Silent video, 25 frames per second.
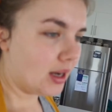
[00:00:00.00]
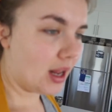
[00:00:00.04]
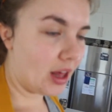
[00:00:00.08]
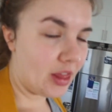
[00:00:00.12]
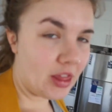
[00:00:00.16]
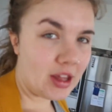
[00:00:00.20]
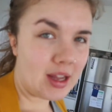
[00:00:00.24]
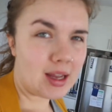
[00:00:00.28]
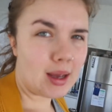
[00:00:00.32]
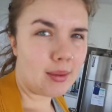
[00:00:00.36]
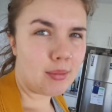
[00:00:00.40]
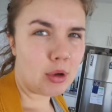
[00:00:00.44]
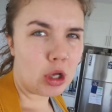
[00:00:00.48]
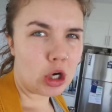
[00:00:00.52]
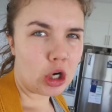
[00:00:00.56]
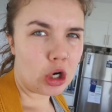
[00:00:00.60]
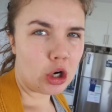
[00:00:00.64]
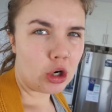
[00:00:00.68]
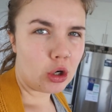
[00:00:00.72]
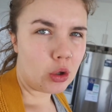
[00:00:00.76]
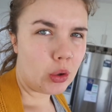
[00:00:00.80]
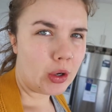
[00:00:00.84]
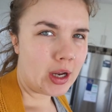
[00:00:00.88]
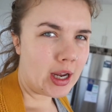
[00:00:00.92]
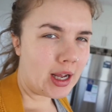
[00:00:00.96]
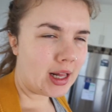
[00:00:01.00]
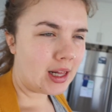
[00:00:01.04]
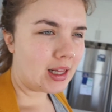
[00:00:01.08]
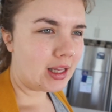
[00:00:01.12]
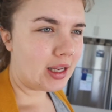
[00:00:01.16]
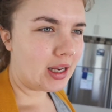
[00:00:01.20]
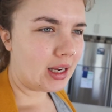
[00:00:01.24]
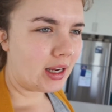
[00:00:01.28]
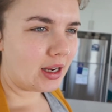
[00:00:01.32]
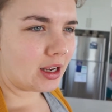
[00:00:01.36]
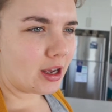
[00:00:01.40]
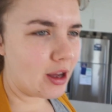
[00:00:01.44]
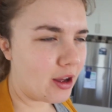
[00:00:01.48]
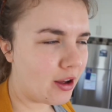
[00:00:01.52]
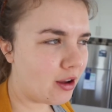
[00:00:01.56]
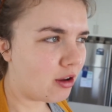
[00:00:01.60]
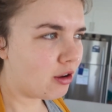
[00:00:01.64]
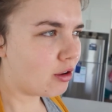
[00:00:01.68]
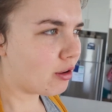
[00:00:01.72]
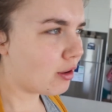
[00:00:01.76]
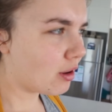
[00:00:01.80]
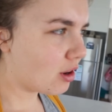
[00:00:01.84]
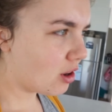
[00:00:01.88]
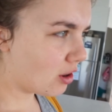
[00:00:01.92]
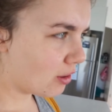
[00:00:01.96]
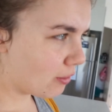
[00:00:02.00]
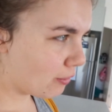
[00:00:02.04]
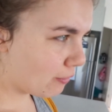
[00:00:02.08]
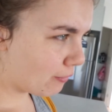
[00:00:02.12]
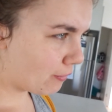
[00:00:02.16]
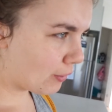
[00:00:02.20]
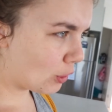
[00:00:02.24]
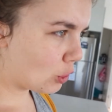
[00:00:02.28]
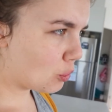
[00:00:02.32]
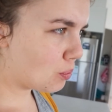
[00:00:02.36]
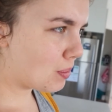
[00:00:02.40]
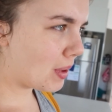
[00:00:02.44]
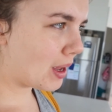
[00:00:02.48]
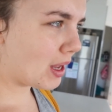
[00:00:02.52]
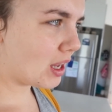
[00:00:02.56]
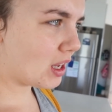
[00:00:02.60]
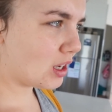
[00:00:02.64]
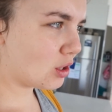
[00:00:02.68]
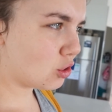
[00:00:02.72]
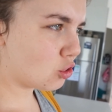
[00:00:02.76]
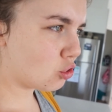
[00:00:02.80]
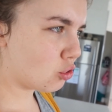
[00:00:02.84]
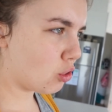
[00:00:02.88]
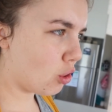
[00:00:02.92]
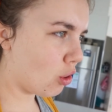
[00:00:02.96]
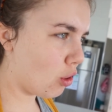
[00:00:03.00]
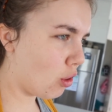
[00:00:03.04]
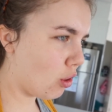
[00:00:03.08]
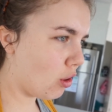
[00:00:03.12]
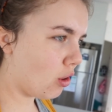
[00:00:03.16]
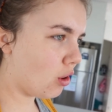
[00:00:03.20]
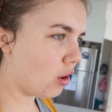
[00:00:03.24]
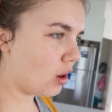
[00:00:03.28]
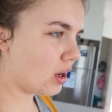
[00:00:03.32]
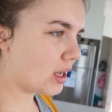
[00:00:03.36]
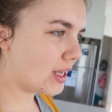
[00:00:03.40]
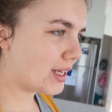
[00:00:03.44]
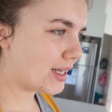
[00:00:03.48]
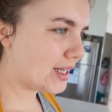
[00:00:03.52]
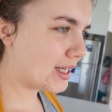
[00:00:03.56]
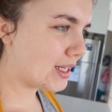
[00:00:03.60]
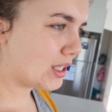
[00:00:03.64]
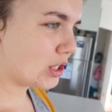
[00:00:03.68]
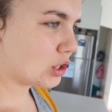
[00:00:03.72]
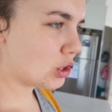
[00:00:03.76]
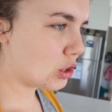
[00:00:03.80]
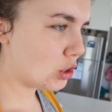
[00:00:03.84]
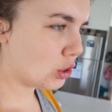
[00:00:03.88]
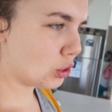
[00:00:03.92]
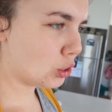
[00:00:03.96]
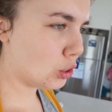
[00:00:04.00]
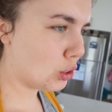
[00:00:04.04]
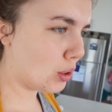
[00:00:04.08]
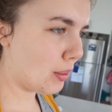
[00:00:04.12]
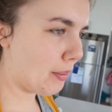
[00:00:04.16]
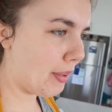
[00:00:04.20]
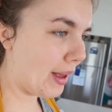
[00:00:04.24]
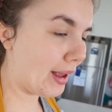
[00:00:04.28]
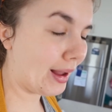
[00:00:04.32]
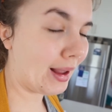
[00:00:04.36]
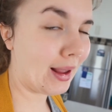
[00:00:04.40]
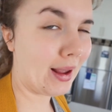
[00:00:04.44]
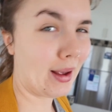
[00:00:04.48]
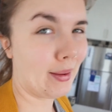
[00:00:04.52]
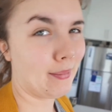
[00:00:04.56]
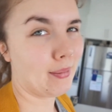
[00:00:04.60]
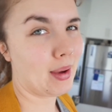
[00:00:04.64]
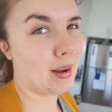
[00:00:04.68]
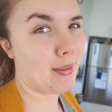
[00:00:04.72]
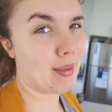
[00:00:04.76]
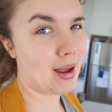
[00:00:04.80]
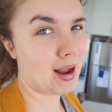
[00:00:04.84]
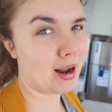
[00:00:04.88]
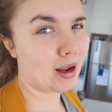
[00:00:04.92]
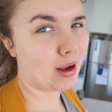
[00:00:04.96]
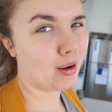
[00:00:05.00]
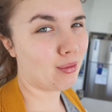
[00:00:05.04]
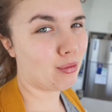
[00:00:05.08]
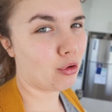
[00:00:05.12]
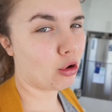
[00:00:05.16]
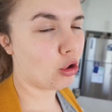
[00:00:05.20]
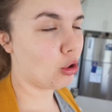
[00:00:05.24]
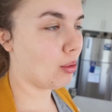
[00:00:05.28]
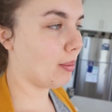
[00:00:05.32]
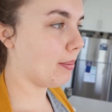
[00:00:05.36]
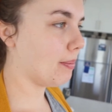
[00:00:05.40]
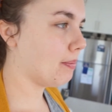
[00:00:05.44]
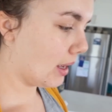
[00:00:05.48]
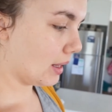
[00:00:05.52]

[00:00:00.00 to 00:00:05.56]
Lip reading: Now I think I'm gonna go quickly film my intro to packing up my makeup room.